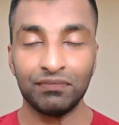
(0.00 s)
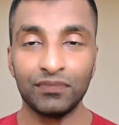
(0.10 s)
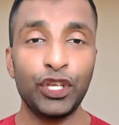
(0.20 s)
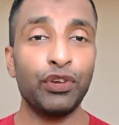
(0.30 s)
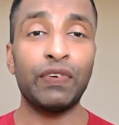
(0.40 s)

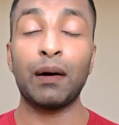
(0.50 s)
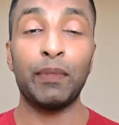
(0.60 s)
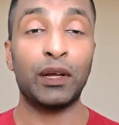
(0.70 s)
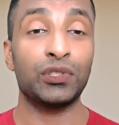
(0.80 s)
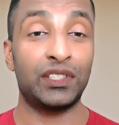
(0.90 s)
you will come
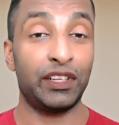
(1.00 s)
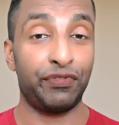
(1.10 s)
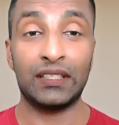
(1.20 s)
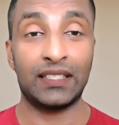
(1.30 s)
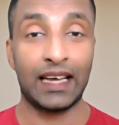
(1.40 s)
across
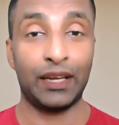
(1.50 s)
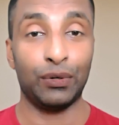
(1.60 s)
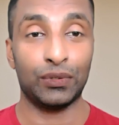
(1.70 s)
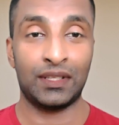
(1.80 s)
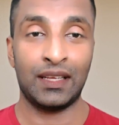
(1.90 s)
different
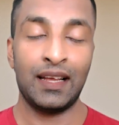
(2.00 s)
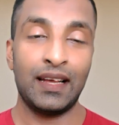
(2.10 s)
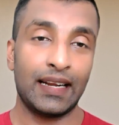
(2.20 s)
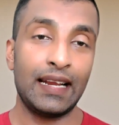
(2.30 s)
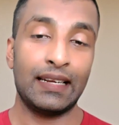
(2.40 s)
scenarios,
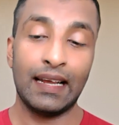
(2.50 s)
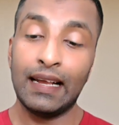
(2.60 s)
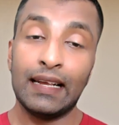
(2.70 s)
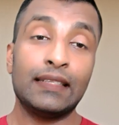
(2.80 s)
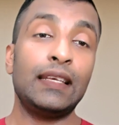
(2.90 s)
right?
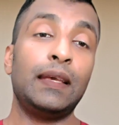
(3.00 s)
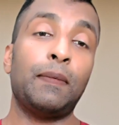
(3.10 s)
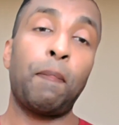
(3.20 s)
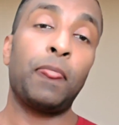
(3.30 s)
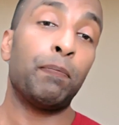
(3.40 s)

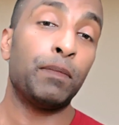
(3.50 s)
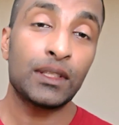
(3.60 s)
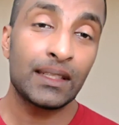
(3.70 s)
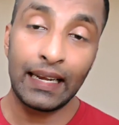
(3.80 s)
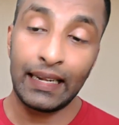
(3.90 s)
See, the
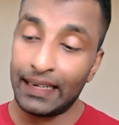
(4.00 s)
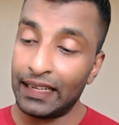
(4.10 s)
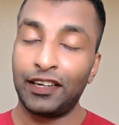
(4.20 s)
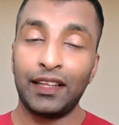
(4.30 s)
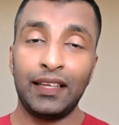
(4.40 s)
personal
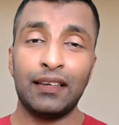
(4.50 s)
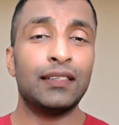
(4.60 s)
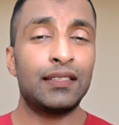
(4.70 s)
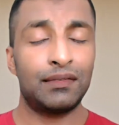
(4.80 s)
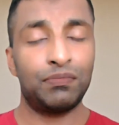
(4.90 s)
integrity
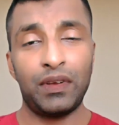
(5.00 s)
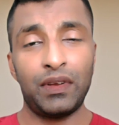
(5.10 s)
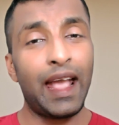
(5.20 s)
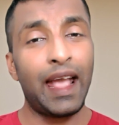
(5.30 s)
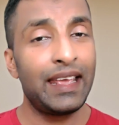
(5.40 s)
is
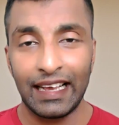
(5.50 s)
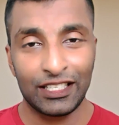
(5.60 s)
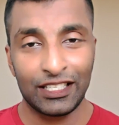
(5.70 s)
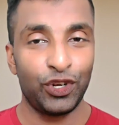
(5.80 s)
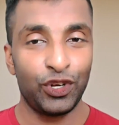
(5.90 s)
any
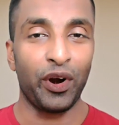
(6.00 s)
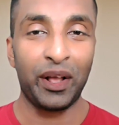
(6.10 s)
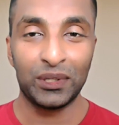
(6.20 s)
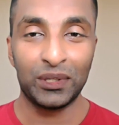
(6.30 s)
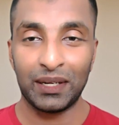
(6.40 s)
case
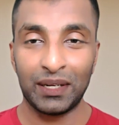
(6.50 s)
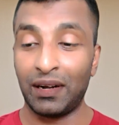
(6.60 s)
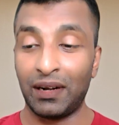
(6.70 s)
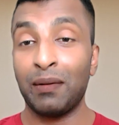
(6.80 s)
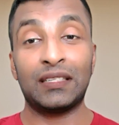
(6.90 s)
non-negotiable,
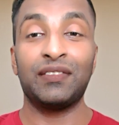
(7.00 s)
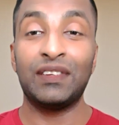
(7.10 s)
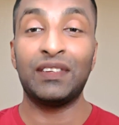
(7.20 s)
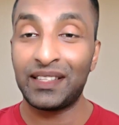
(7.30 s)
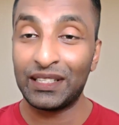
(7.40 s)
but
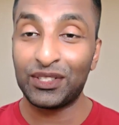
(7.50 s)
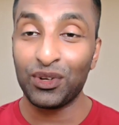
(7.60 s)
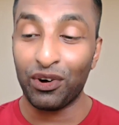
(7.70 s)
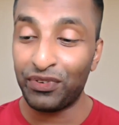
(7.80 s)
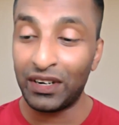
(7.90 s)
civil servants
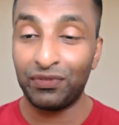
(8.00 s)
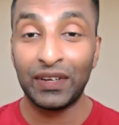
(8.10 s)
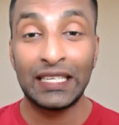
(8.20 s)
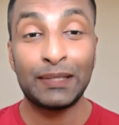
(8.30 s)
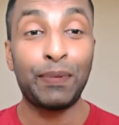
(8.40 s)
often
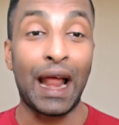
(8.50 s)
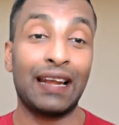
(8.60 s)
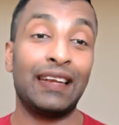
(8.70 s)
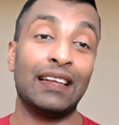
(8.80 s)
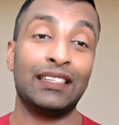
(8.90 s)
face
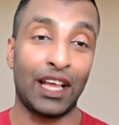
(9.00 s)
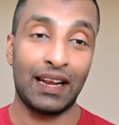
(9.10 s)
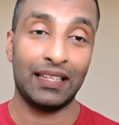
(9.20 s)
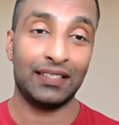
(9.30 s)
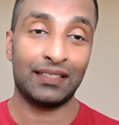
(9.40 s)
practical
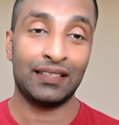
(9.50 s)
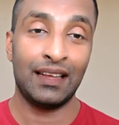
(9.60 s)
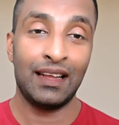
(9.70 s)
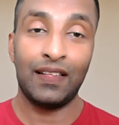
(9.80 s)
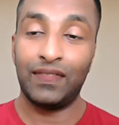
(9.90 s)
challenges
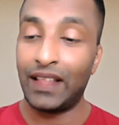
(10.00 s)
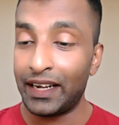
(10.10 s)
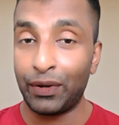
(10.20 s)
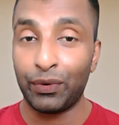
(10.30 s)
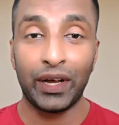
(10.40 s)
that
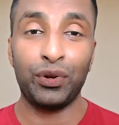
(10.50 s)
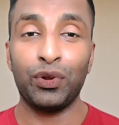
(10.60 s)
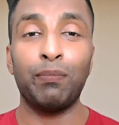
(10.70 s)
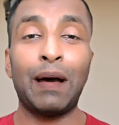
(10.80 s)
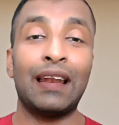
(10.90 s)
require,
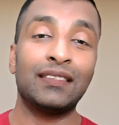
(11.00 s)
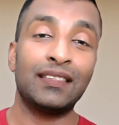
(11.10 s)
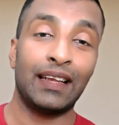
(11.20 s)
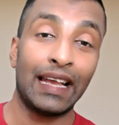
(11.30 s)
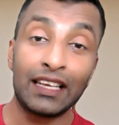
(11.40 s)

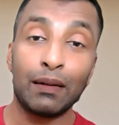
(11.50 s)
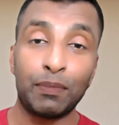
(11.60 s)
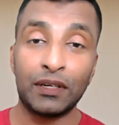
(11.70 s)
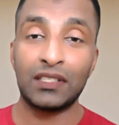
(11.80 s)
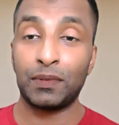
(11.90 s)
balancing ethical
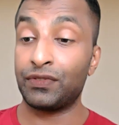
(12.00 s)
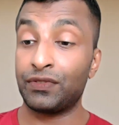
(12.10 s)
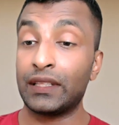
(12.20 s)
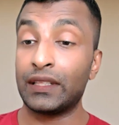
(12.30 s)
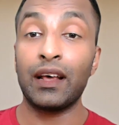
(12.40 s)
principles
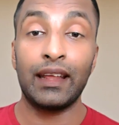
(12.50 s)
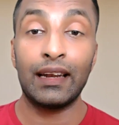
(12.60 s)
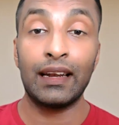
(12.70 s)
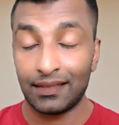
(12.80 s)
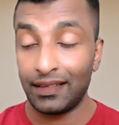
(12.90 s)
with
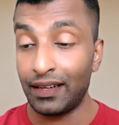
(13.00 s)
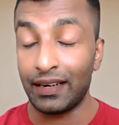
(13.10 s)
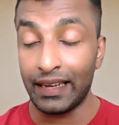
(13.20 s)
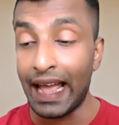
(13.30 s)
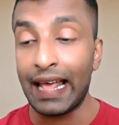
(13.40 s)

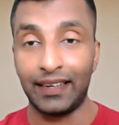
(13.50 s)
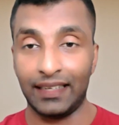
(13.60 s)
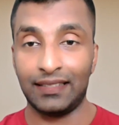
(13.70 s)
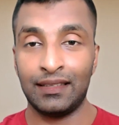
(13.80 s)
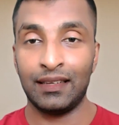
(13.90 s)

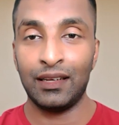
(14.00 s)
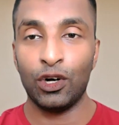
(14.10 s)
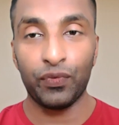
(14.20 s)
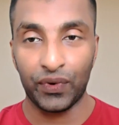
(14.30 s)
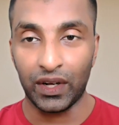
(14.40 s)
realities
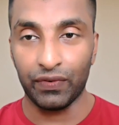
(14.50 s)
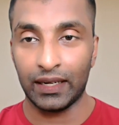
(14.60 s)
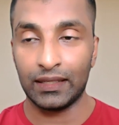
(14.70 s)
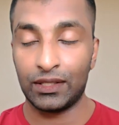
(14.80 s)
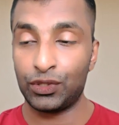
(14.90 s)
of
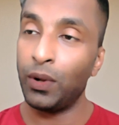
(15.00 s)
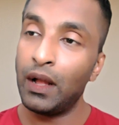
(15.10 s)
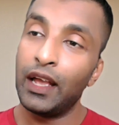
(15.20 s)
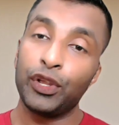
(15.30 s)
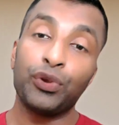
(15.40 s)
governance. So
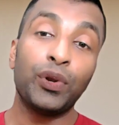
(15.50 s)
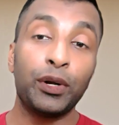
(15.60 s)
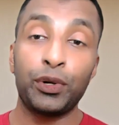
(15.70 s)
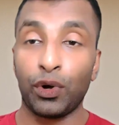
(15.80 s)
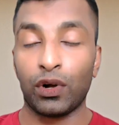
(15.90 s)
you need
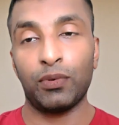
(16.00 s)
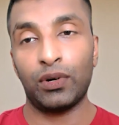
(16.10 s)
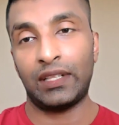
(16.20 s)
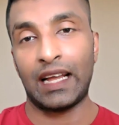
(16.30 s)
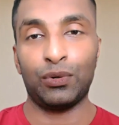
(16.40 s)
to talk
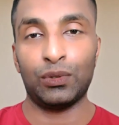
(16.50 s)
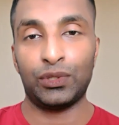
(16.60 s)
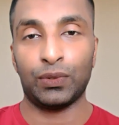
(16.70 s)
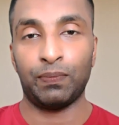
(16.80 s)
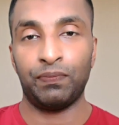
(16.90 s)
about that
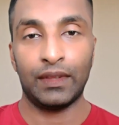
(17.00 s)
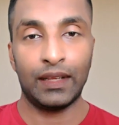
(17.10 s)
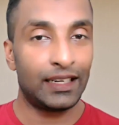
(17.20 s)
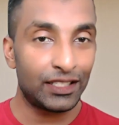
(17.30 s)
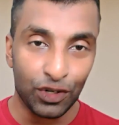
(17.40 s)
also.
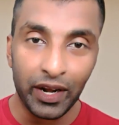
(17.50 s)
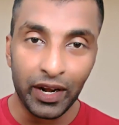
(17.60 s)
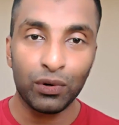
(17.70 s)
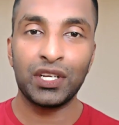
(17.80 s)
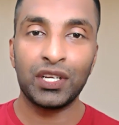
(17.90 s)
It is
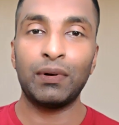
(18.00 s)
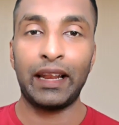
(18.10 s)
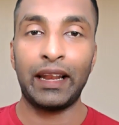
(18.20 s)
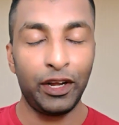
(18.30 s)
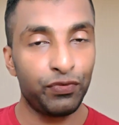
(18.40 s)
non-negotiable. I
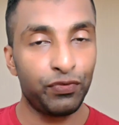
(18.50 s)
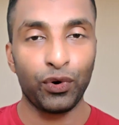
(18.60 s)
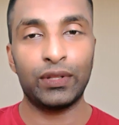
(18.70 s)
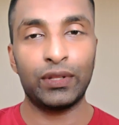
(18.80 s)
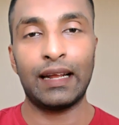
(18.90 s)
need to
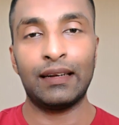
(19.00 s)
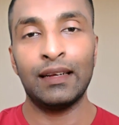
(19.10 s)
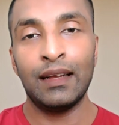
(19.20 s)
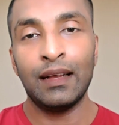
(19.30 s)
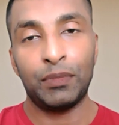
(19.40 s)
follow that
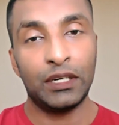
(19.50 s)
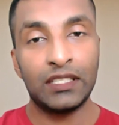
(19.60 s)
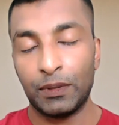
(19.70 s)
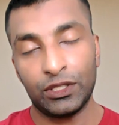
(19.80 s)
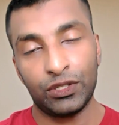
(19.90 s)

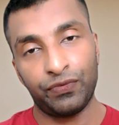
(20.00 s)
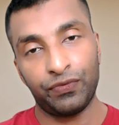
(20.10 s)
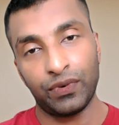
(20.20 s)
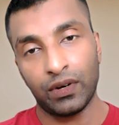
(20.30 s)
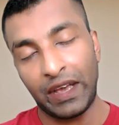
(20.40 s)
principles of
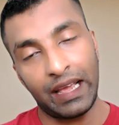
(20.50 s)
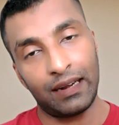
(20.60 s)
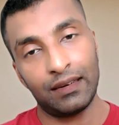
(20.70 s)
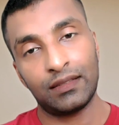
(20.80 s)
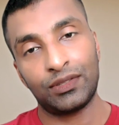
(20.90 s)

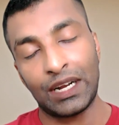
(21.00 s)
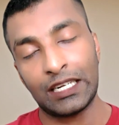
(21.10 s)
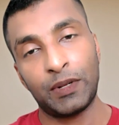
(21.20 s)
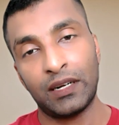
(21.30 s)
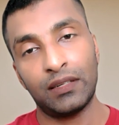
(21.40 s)
fairness,
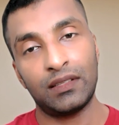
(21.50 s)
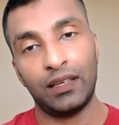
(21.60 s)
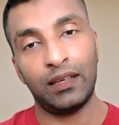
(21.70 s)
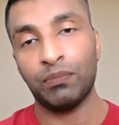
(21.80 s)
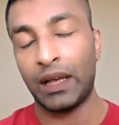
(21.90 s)
transparency,
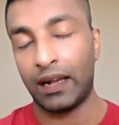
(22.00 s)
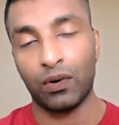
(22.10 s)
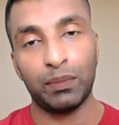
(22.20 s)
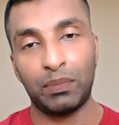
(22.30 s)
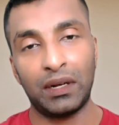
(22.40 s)

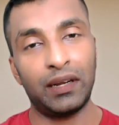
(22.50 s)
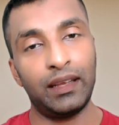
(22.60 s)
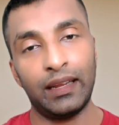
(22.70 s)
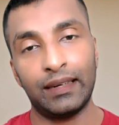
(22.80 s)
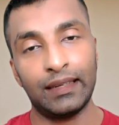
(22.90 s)

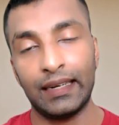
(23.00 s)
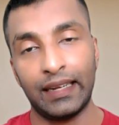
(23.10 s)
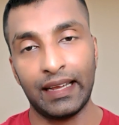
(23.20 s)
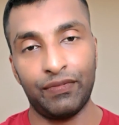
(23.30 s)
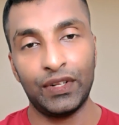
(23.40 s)
accountability,
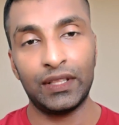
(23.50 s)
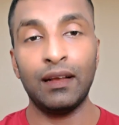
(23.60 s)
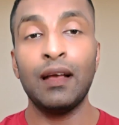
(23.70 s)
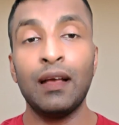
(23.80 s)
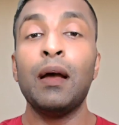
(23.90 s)
integrity, and
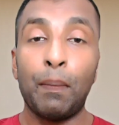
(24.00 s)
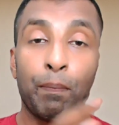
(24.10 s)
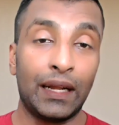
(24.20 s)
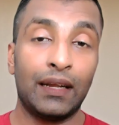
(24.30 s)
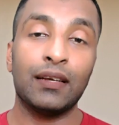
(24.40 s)
everything,
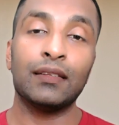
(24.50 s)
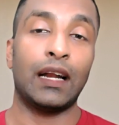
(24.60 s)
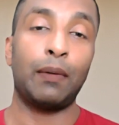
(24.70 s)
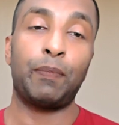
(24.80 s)
but there are